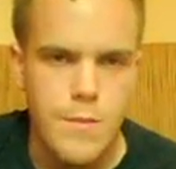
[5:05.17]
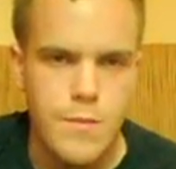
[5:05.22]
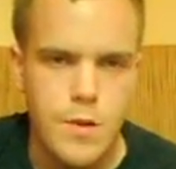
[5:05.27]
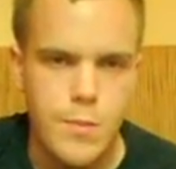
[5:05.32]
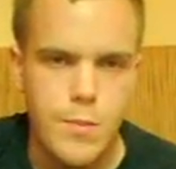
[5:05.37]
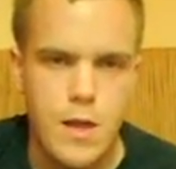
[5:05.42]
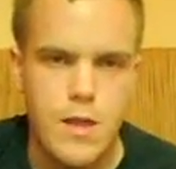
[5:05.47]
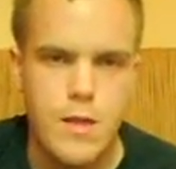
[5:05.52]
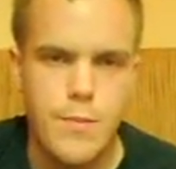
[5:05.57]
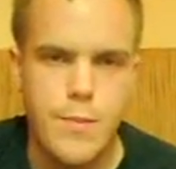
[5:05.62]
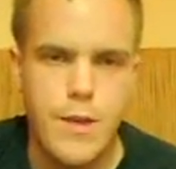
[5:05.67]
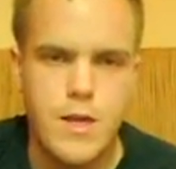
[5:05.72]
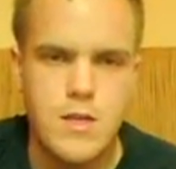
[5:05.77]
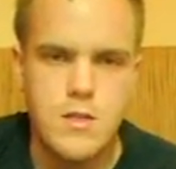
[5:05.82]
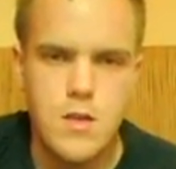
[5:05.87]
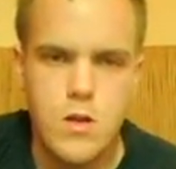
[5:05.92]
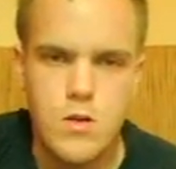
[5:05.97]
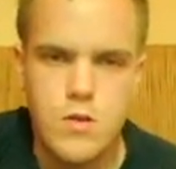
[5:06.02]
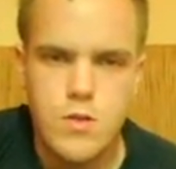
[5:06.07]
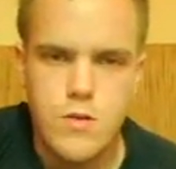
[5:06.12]
You play the
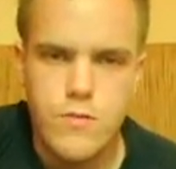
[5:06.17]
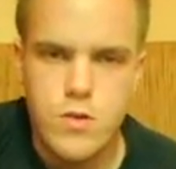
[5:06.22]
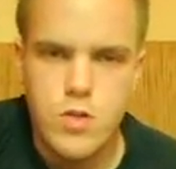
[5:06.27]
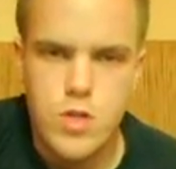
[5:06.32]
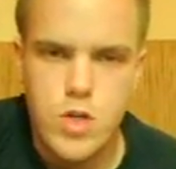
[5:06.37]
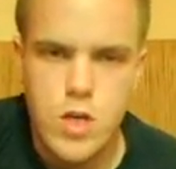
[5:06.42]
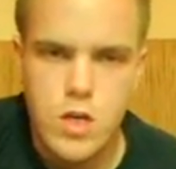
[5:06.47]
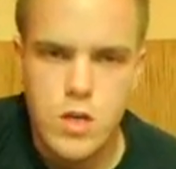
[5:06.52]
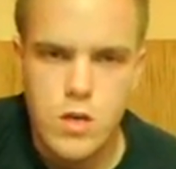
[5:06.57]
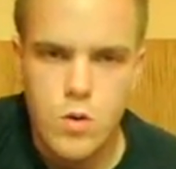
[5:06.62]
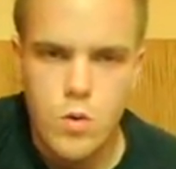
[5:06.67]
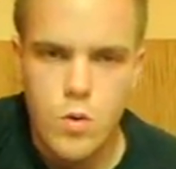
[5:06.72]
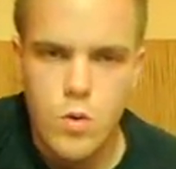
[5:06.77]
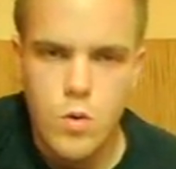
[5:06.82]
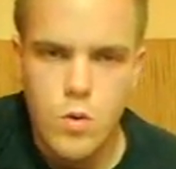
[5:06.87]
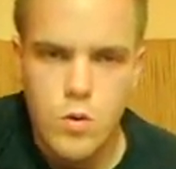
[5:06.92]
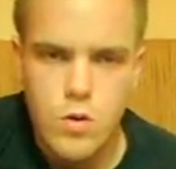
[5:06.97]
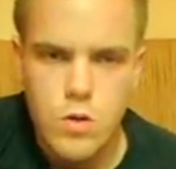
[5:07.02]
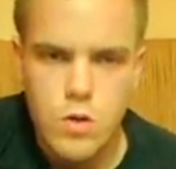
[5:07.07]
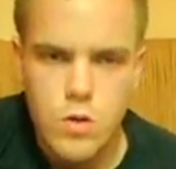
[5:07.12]
bass notes of a G
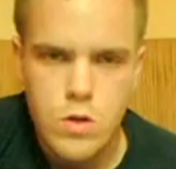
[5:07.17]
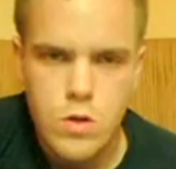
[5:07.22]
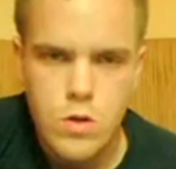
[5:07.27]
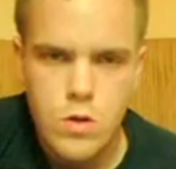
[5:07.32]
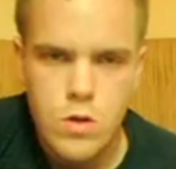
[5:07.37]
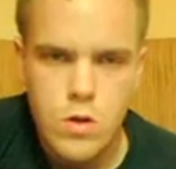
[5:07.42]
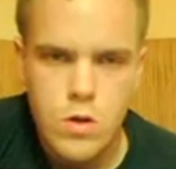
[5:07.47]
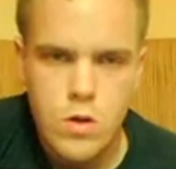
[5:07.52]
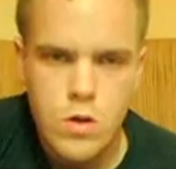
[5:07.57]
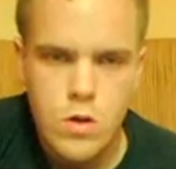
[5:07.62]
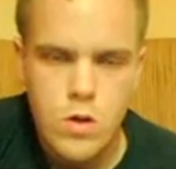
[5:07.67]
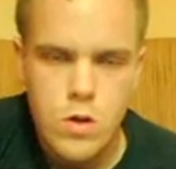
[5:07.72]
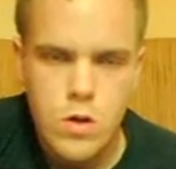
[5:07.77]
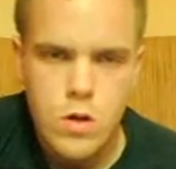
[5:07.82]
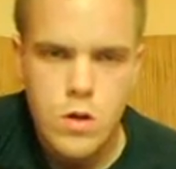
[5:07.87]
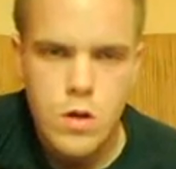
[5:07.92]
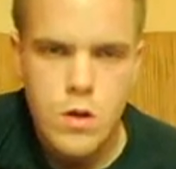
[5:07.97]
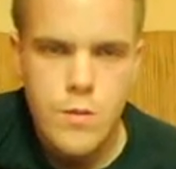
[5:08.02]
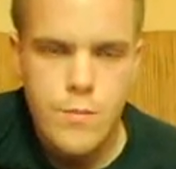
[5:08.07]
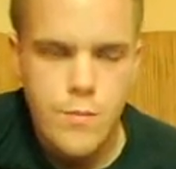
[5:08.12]
chord,
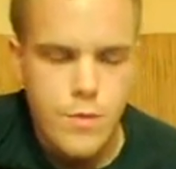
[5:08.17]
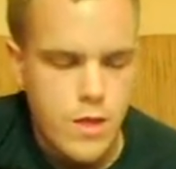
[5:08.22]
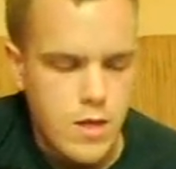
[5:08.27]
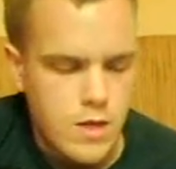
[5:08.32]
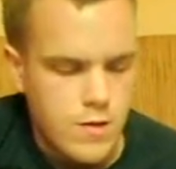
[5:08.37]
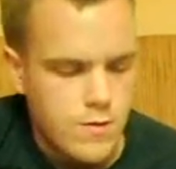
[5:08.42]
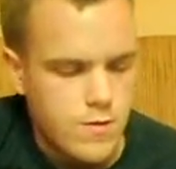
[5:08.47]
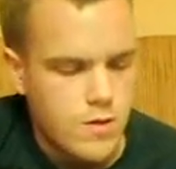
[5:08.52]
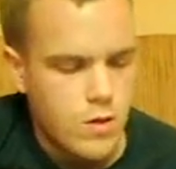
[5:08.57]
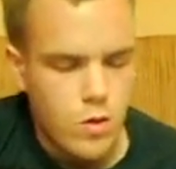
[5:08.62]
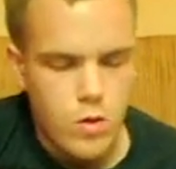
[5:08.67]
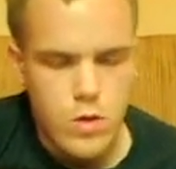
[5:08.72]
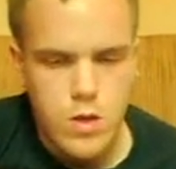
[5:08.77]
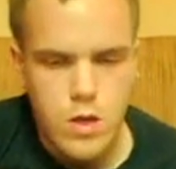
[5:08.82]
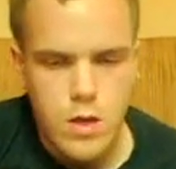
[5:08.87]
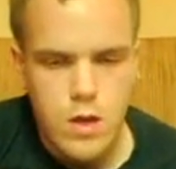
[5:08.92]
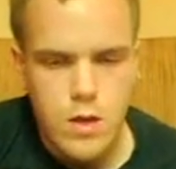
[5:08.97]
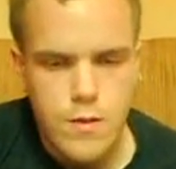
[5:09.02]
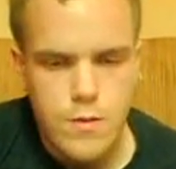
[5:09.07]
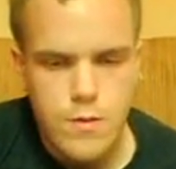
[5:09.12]
but then you still got
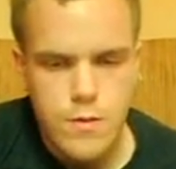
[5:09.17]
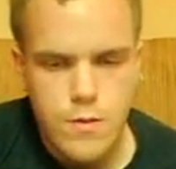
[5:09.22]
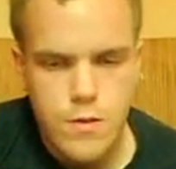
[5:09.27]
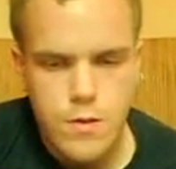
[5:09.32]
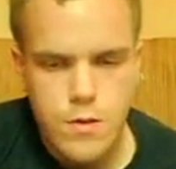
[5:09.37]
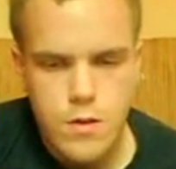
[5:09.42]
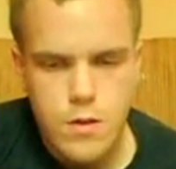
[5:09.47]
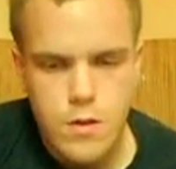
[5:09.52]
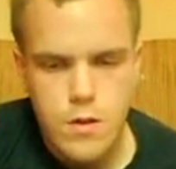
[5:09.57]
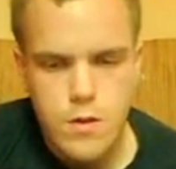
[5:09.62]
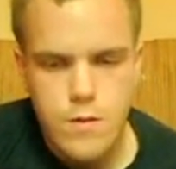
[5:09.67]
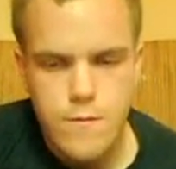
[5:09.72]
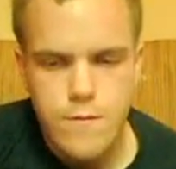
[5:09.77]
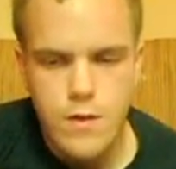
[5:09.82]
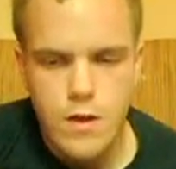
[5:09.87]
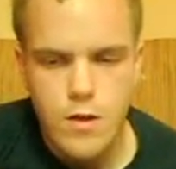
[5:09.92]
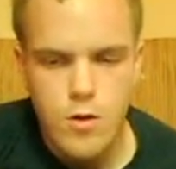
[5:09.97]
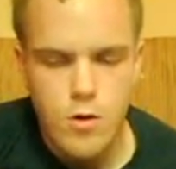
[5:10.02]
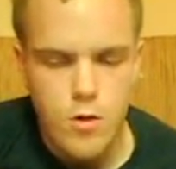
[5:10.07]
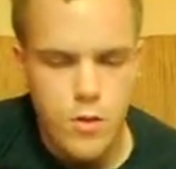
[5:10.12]
your
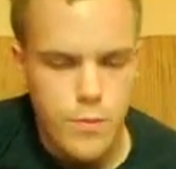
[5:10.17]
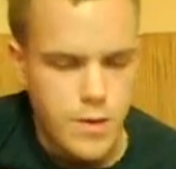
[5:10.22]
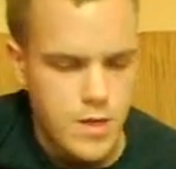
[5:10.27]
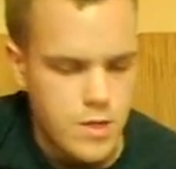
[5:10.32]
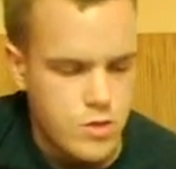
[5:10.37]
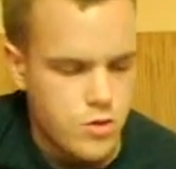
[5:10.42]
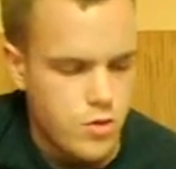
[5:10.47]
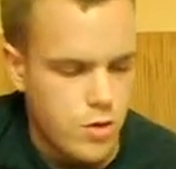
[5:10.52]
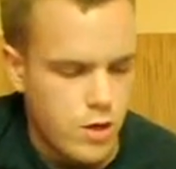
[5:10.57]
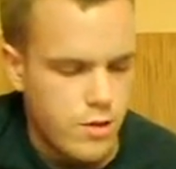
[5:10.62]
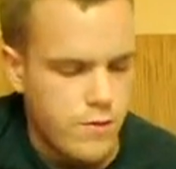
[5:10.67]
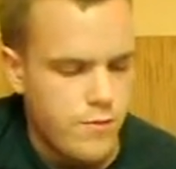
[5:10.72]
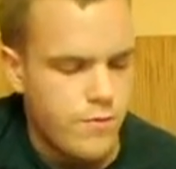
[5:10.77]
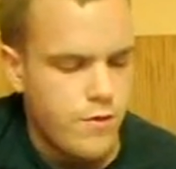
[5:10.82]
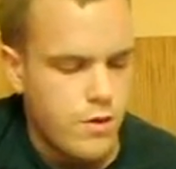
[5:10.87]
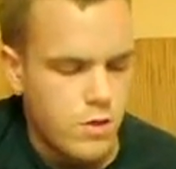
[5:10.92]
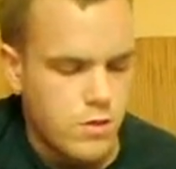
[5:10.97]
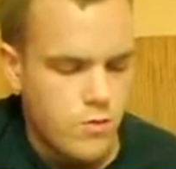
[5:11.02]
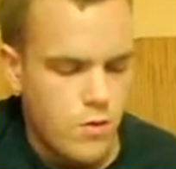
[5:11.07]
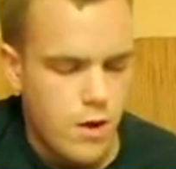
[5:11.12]
finger on the B string at the
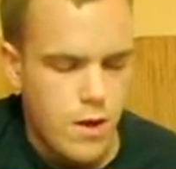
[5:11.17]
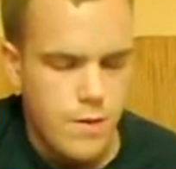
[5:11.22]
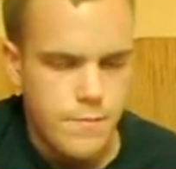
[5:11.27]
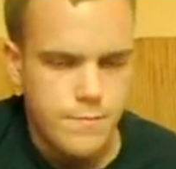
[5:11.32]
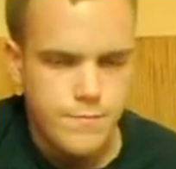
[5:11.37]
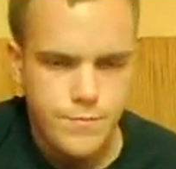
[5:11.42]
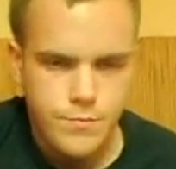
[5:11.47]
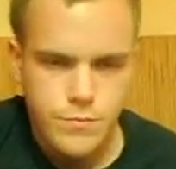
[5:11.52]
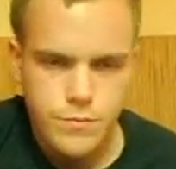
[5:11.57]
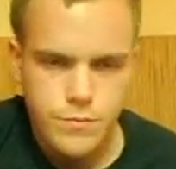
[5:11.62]
first fret.